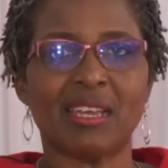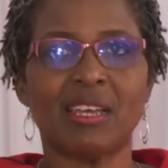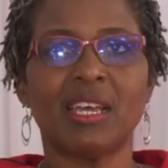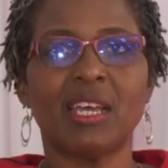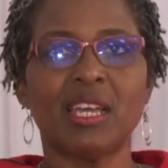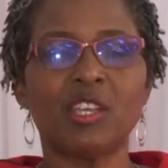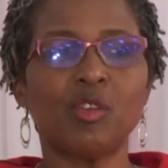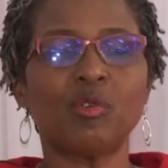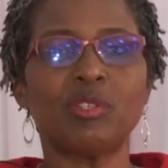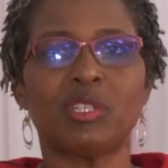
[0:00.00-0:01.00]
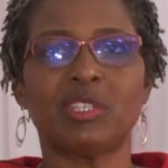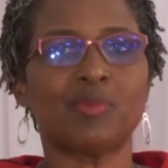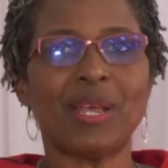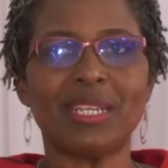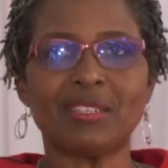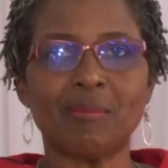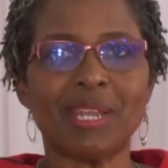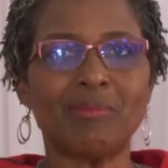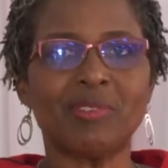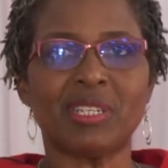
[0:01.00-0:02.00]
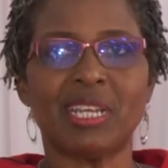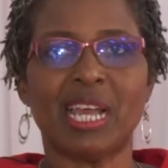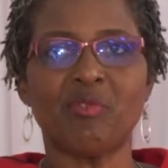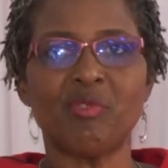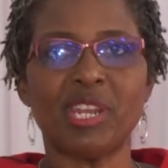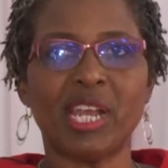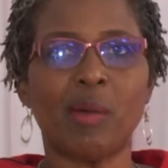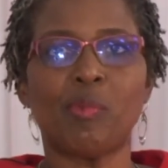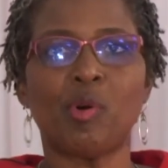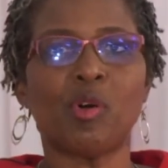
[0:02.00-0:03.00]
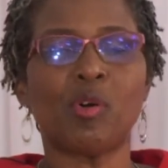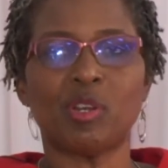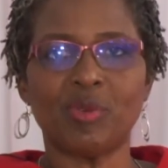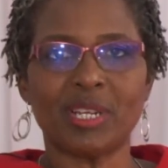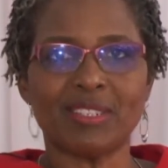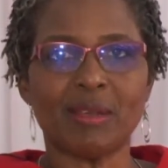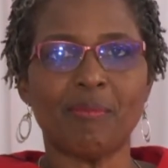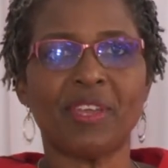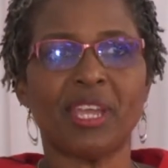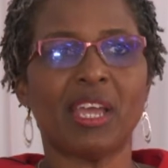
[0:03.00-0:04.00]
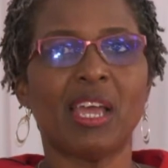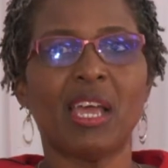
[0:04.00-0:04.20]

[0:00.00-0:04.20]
You know, spend some time sitting and reading a book or doing something.